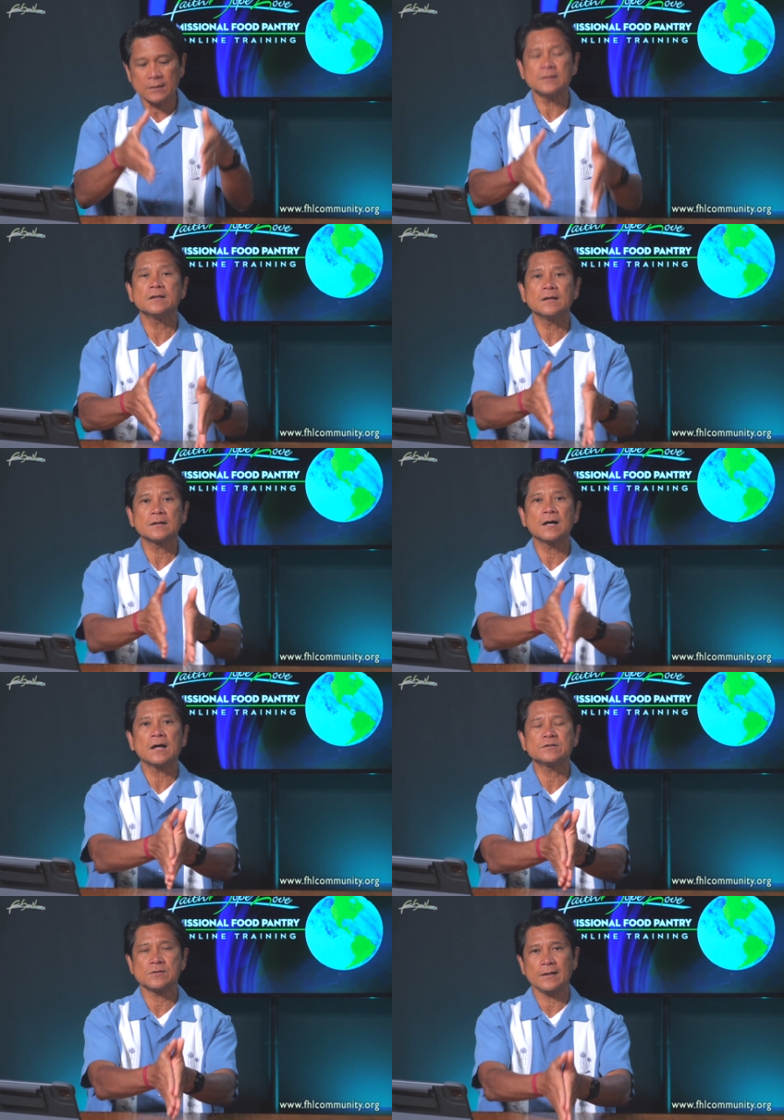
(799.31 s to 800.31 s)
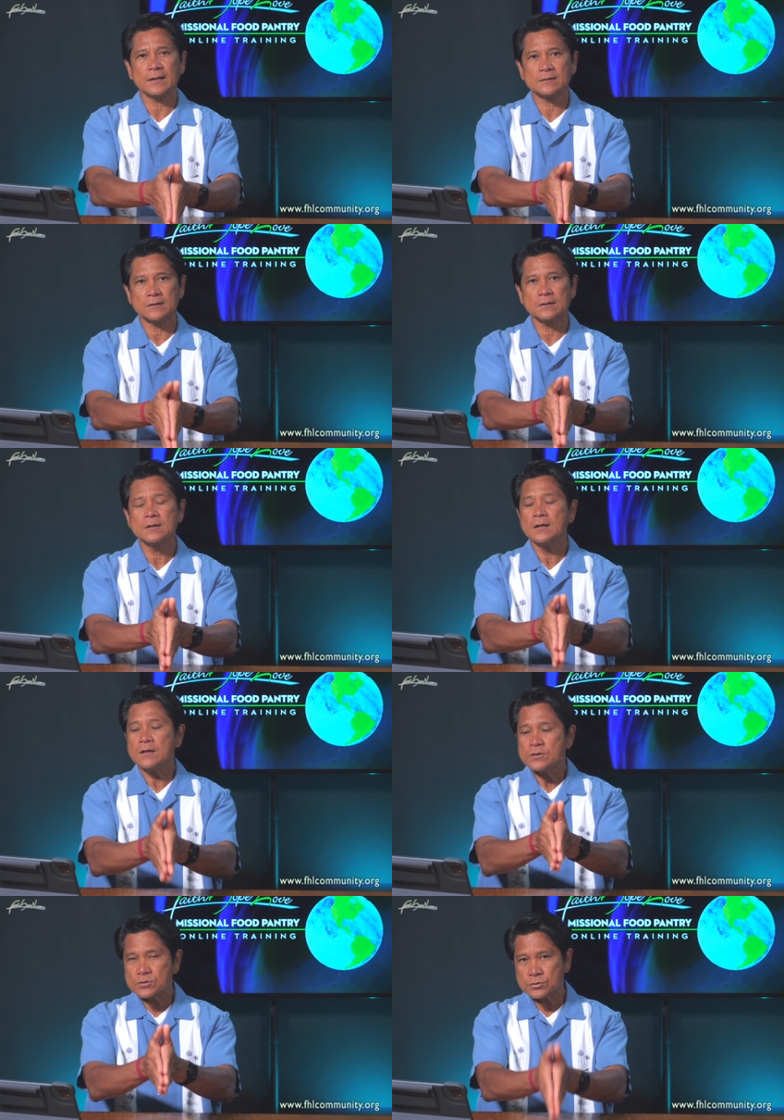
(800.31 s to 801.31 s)
And then God selected
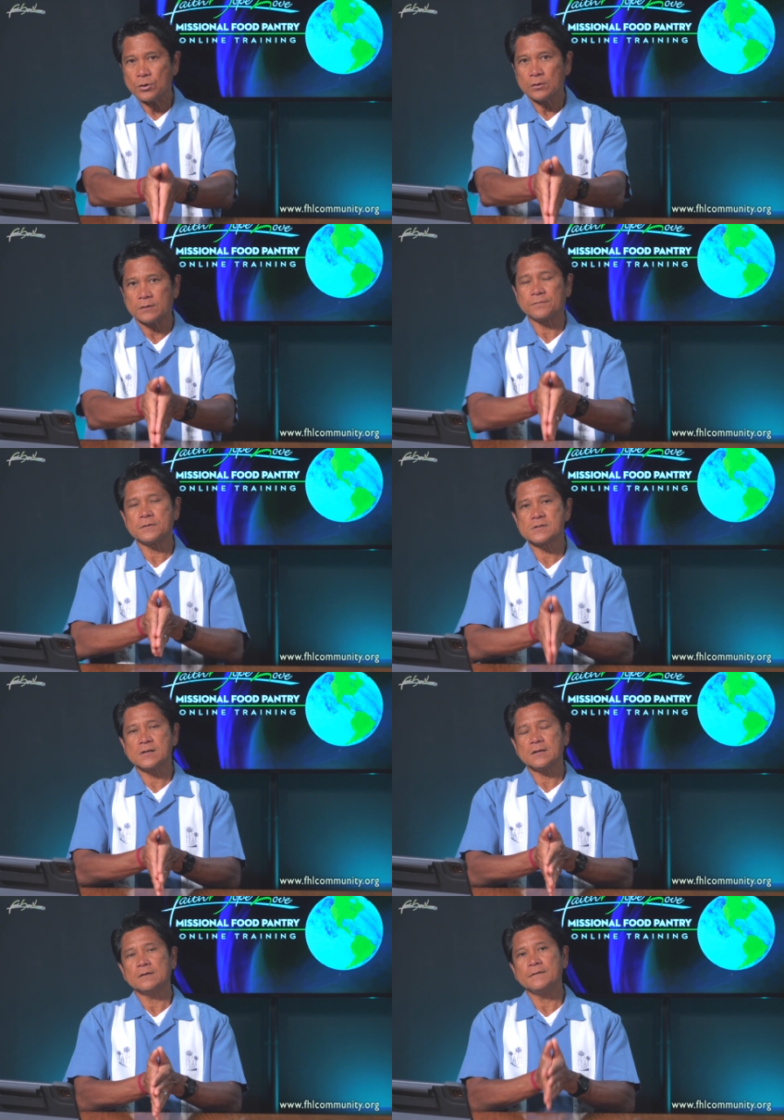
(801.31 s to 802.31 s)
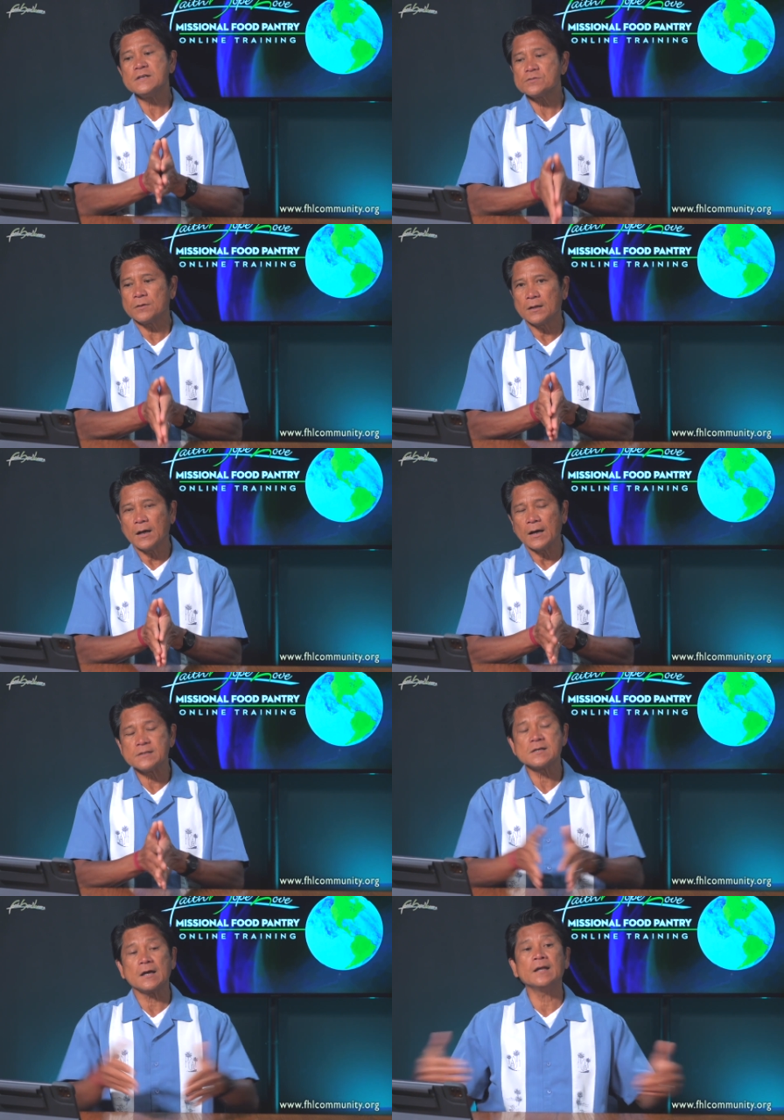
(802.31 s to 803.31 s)
Saul, the first king of Israelites.